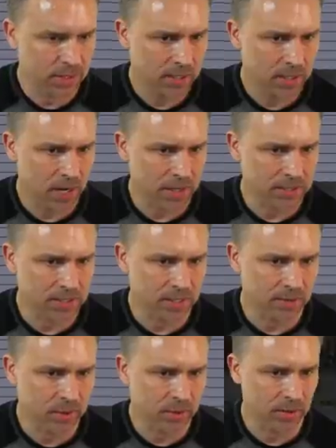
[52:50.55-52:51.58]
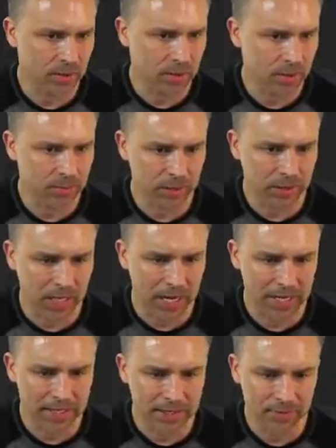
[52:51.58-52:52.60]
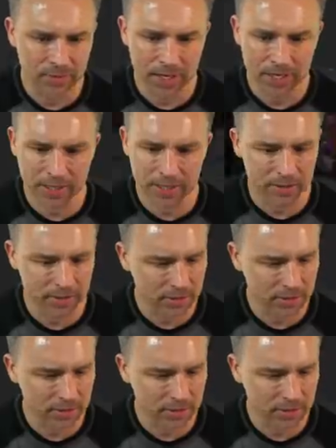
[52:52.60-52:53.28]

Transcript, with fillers: Gaussian blur applied right here.